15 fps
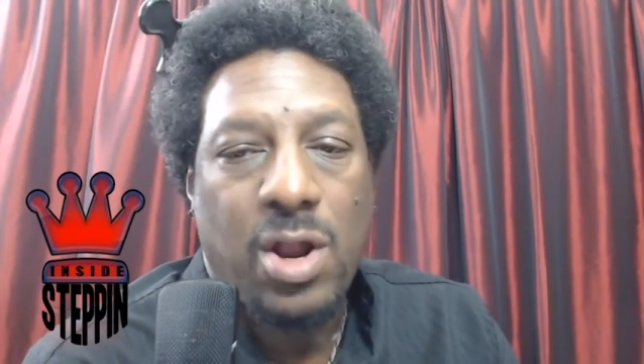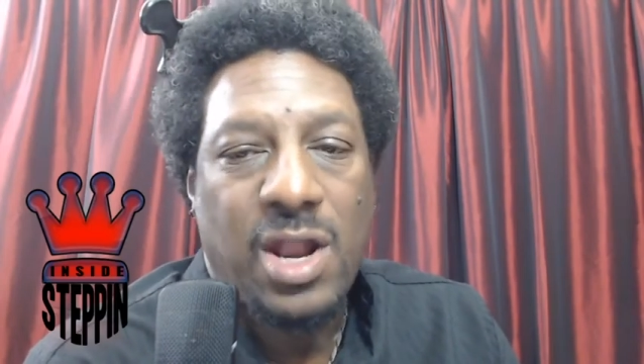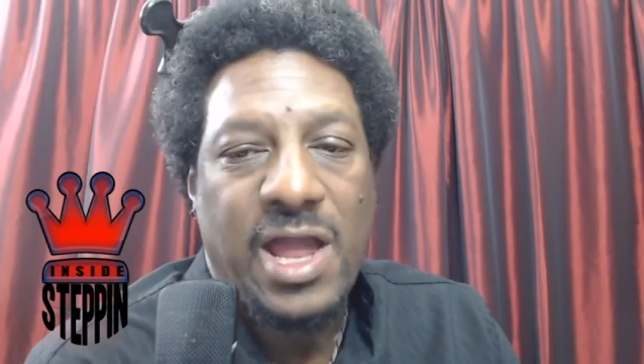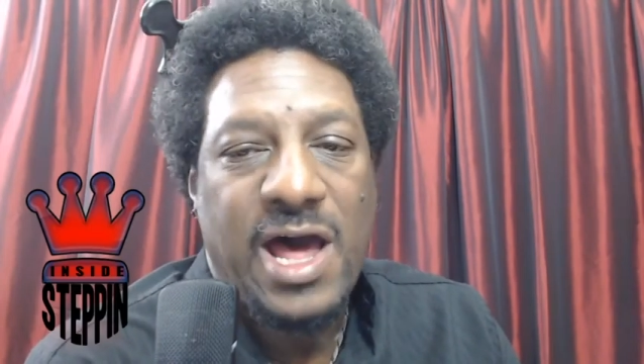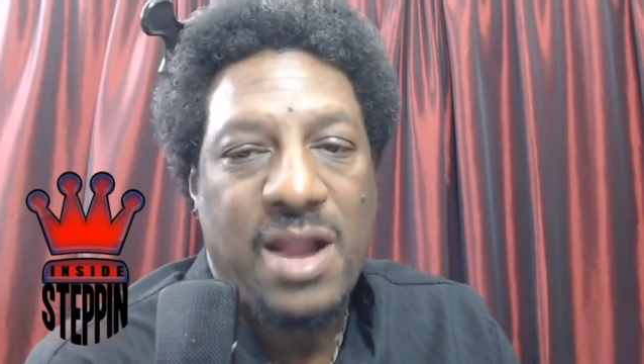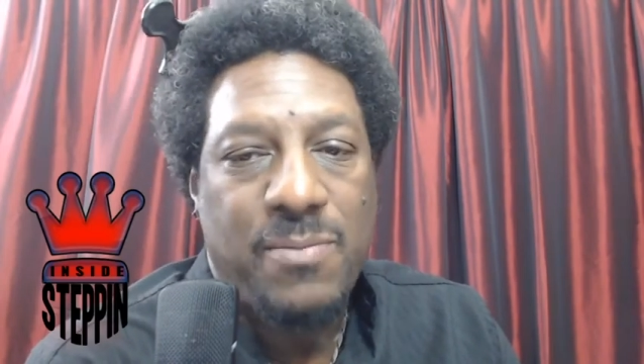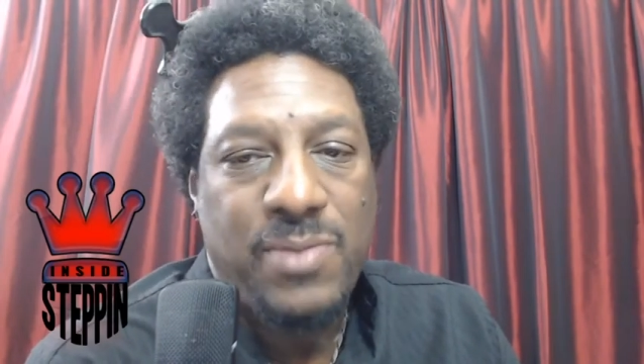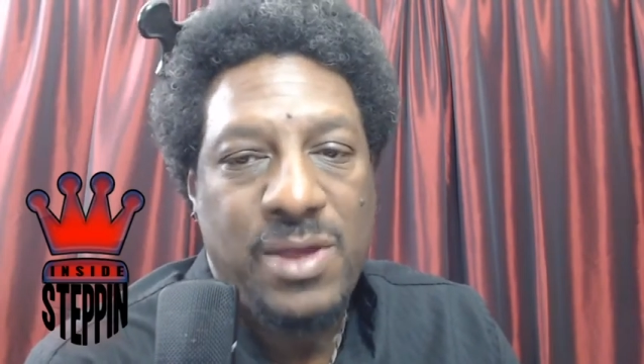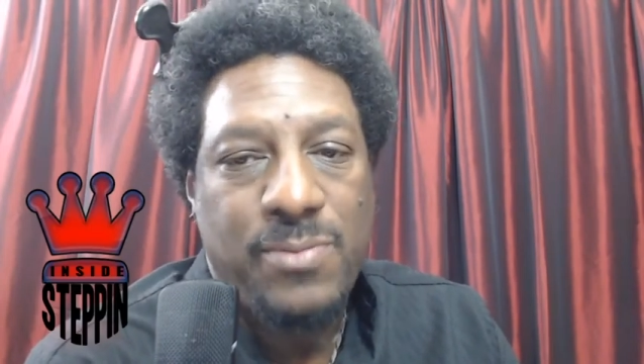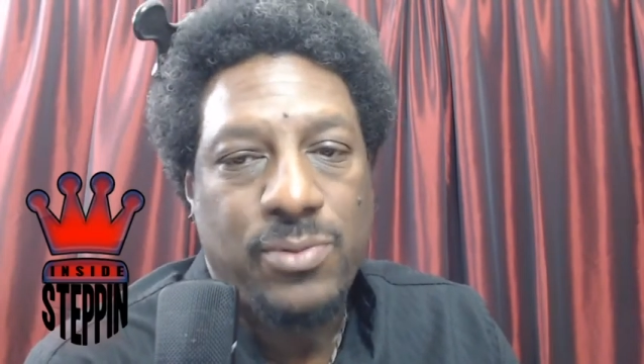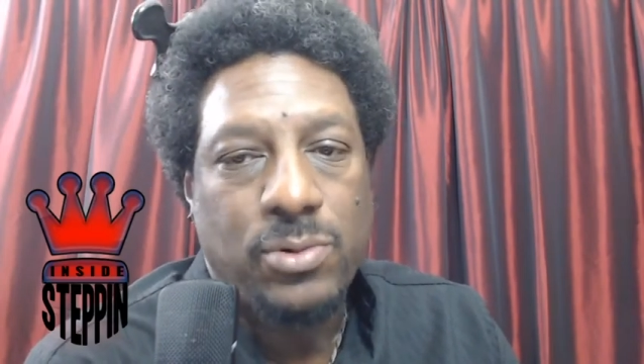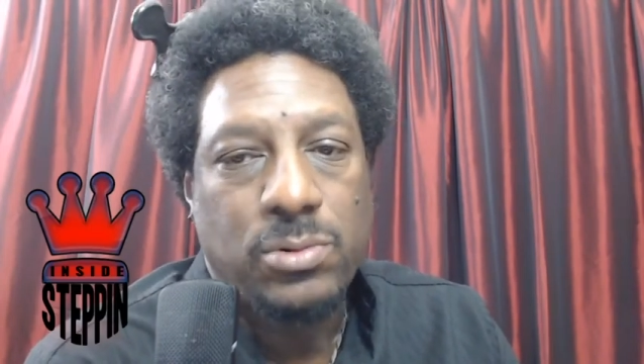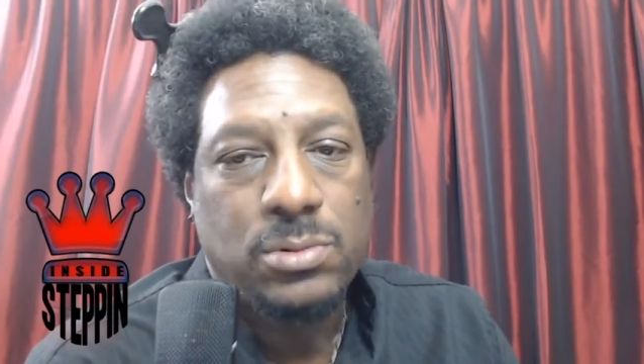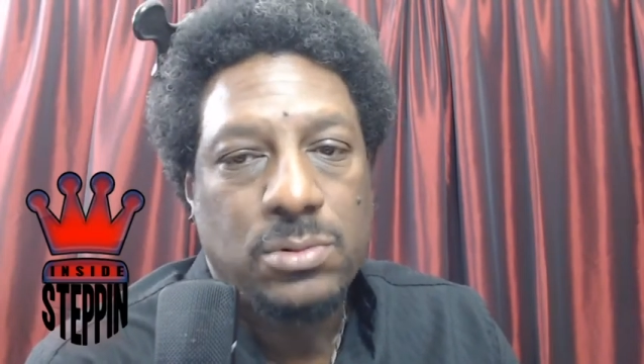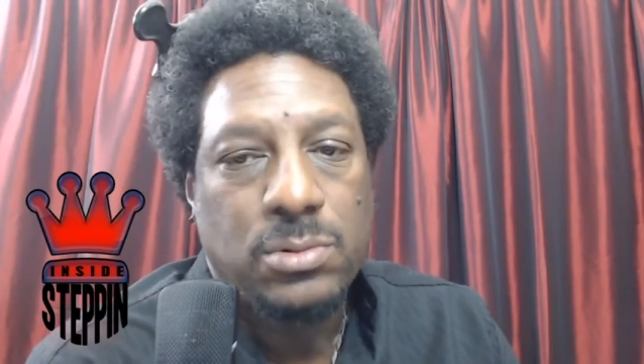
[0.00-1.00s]
lot of people
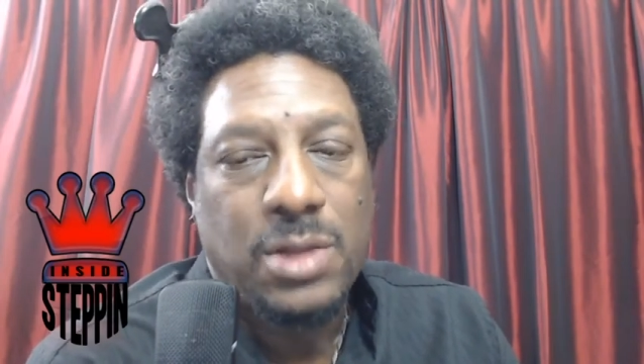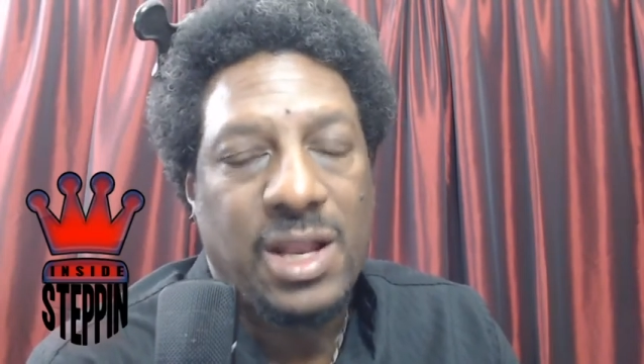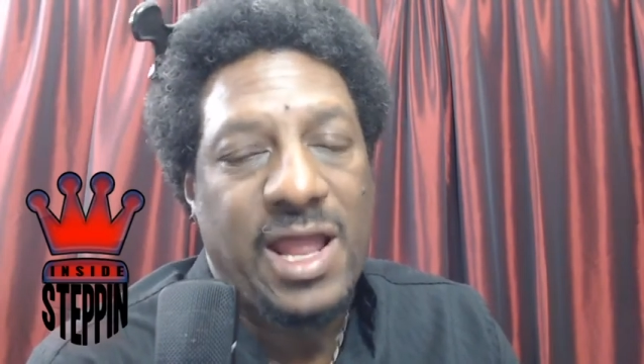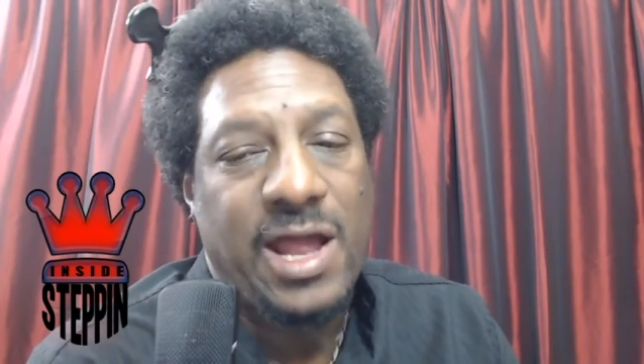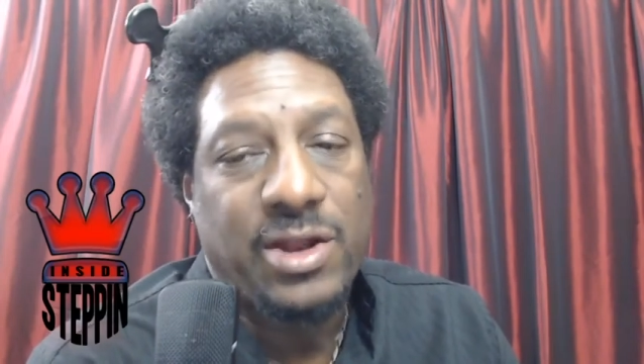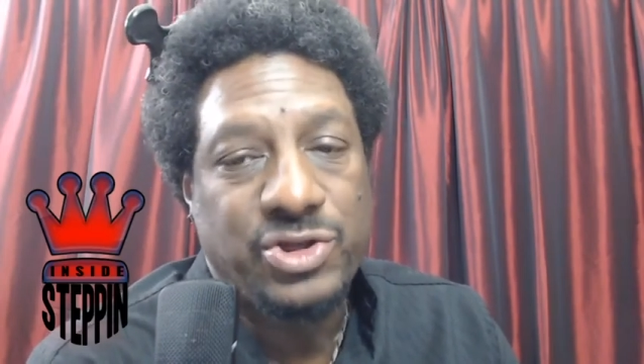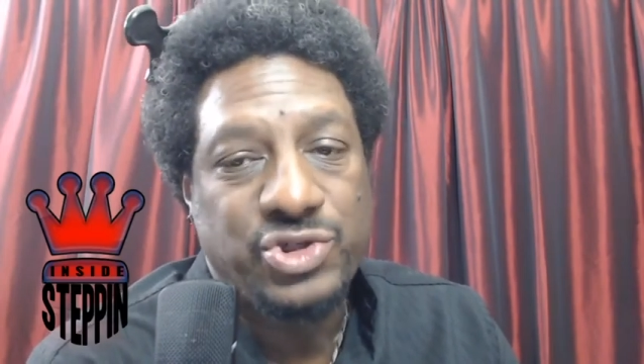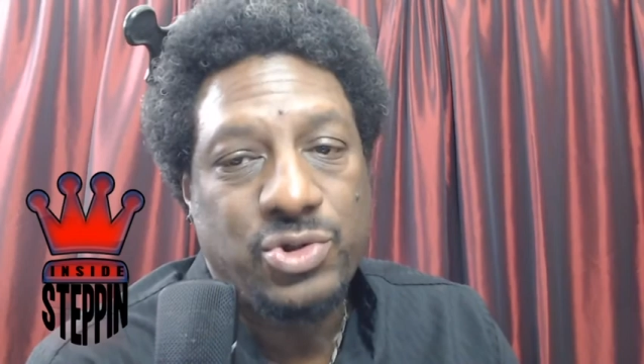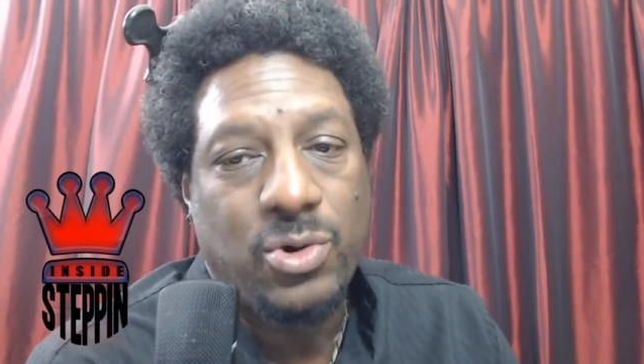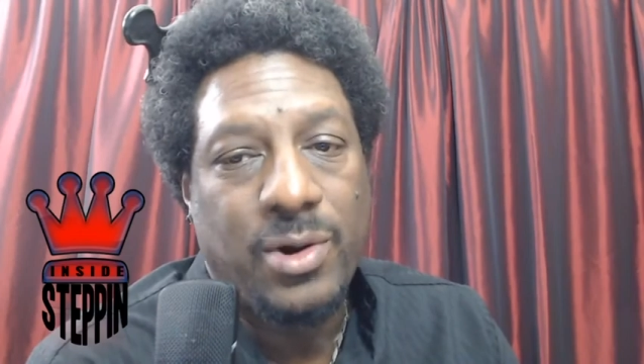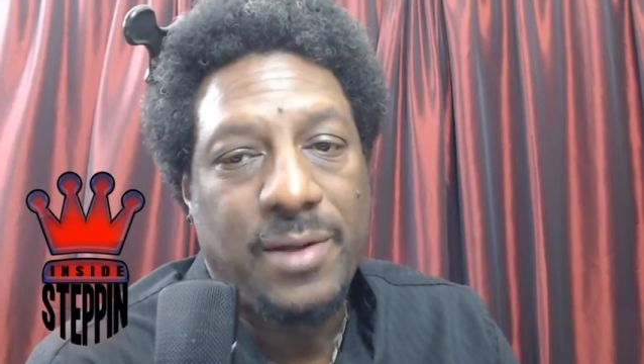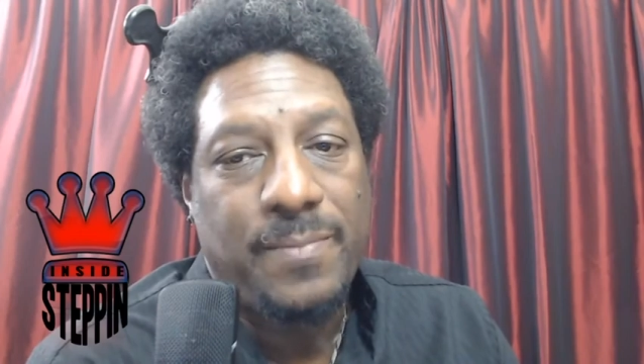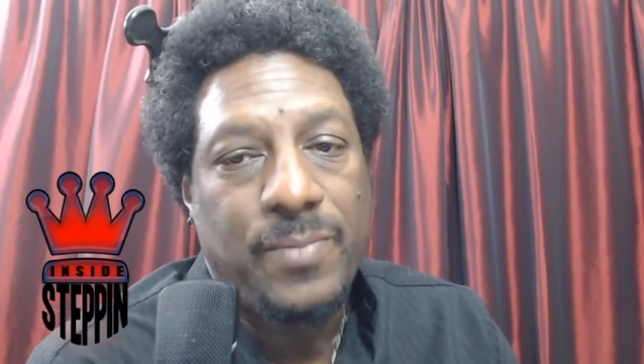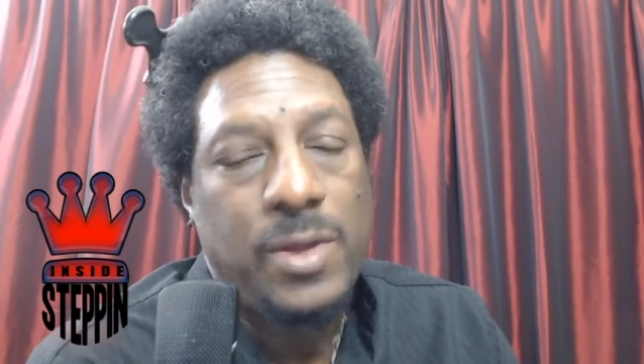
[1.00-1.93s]
a lot of joy.